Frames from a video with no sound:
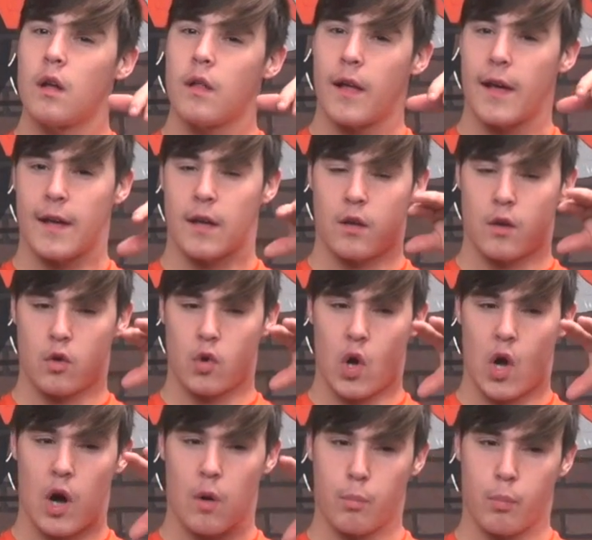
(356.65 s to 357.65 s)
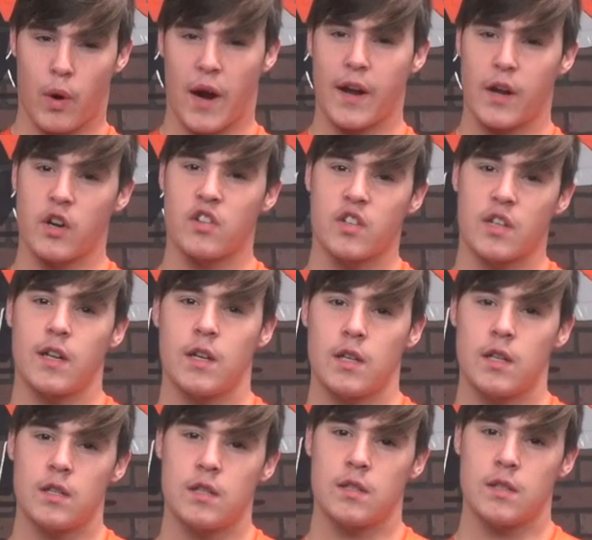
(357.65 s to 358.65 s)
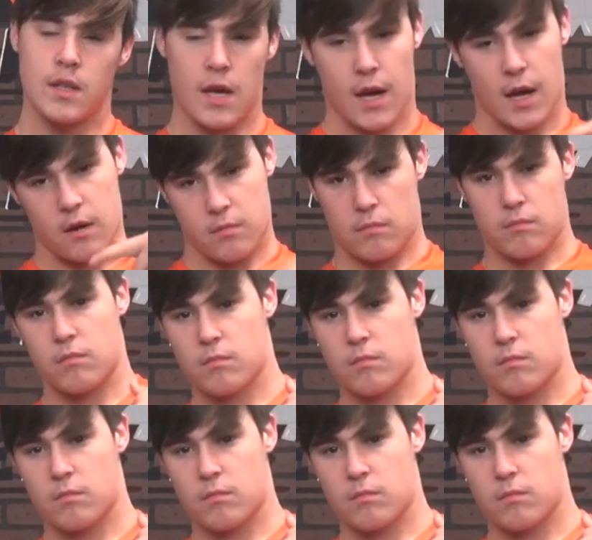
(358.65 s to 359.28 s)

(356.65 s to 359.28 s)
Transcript: Like, you know how bright her skin is? Yeah.